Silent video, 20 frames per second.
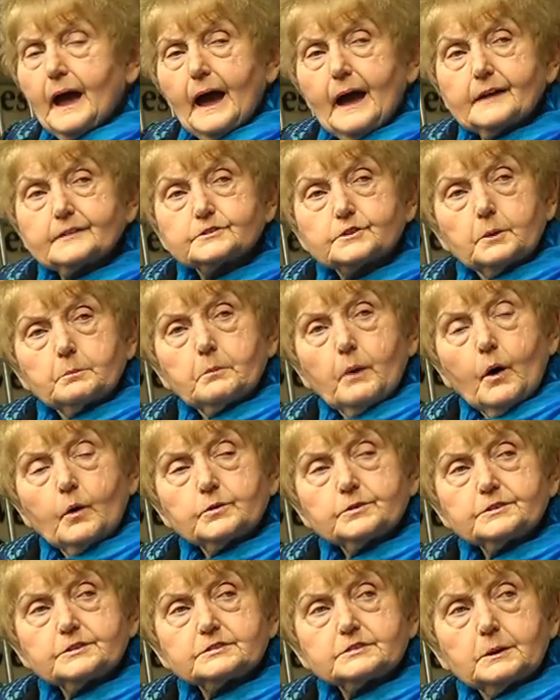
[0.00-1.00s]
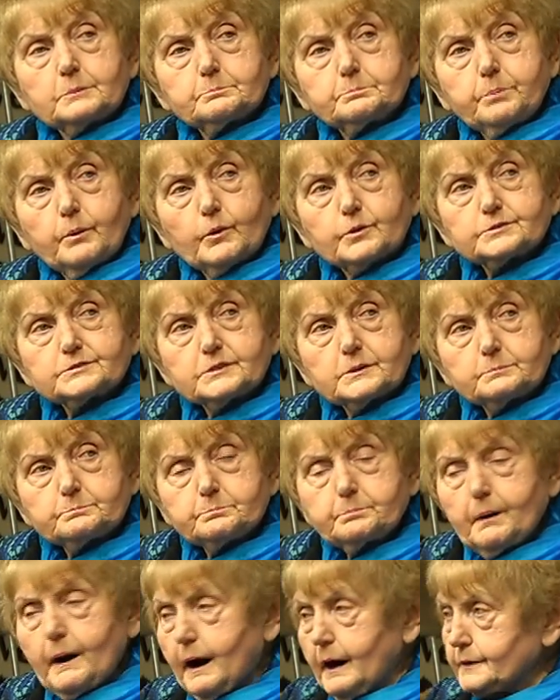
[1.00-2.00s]
And the most
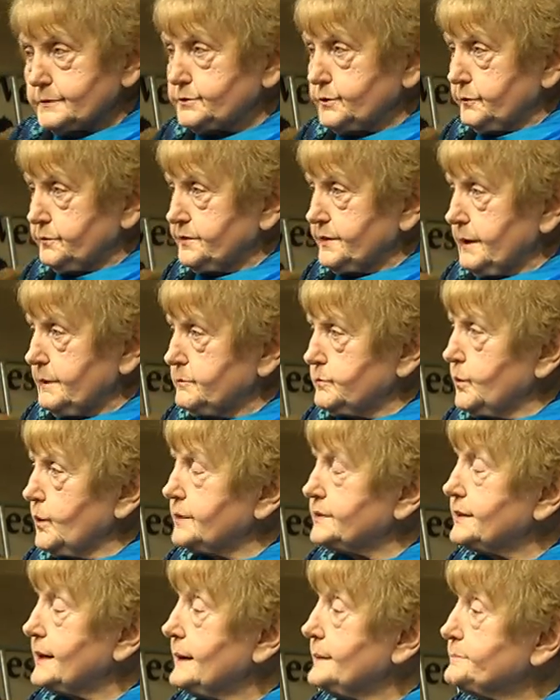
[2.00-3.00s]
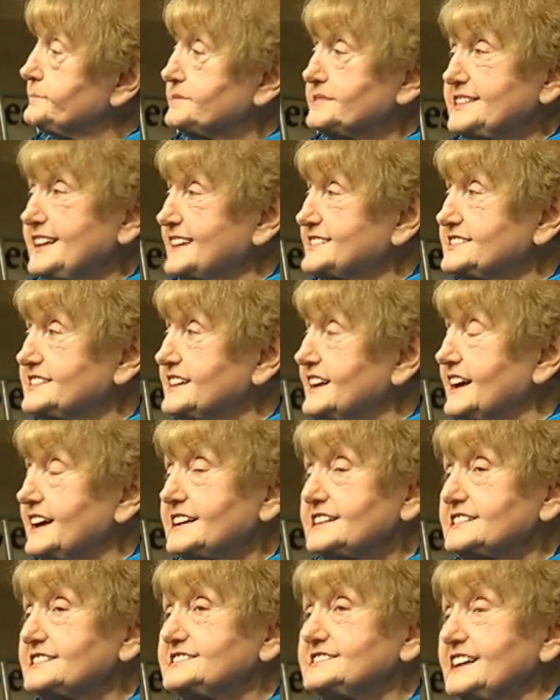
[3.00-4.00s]
important part of them was that they
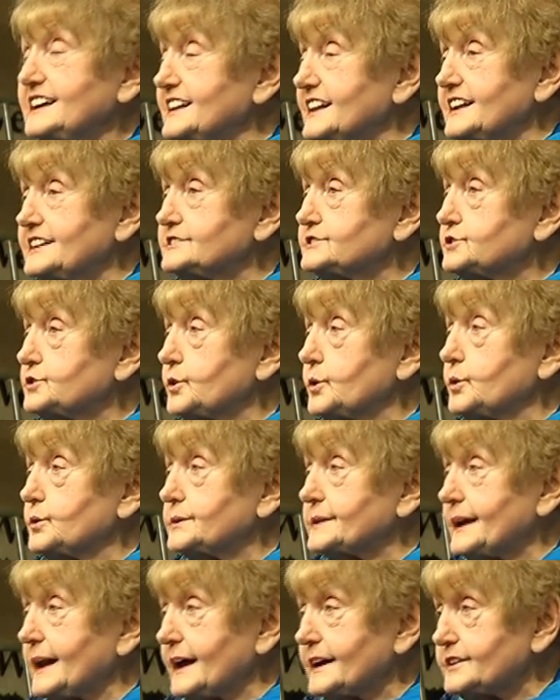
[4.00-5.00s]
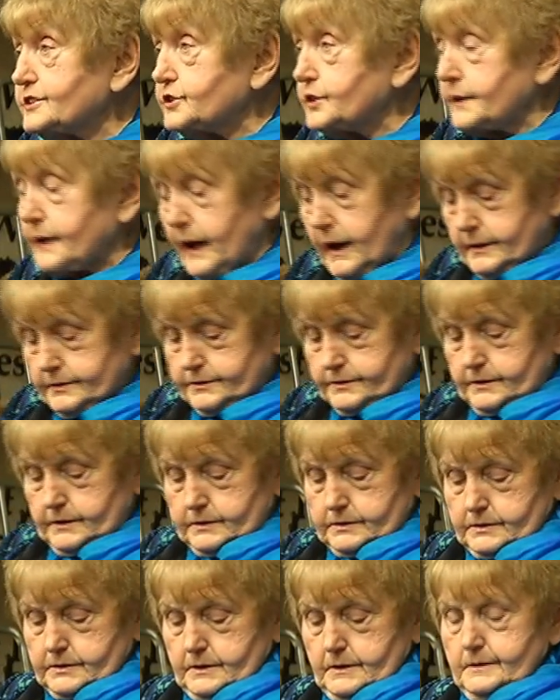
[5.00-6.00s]
didn't look like the
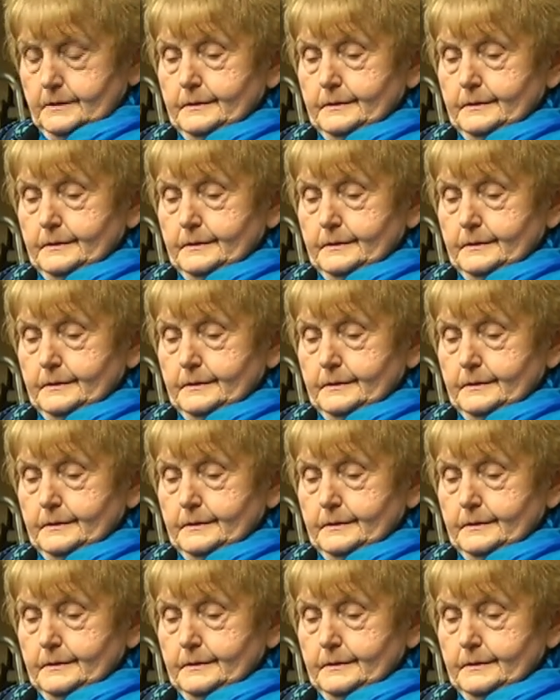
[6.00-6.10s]
Nazis.